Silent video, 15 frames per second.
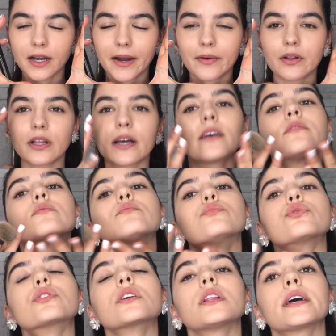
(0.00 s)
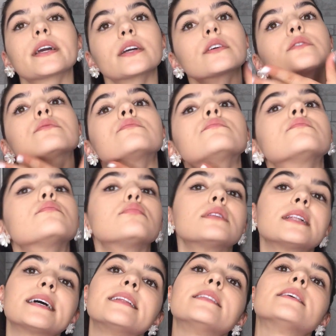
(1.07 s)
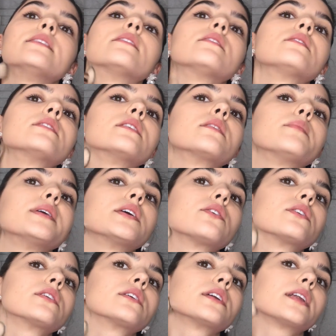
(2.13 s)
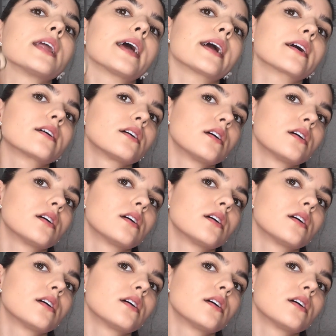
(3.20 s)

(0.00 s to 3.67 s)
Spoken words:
I will have blended a little bit on the neck.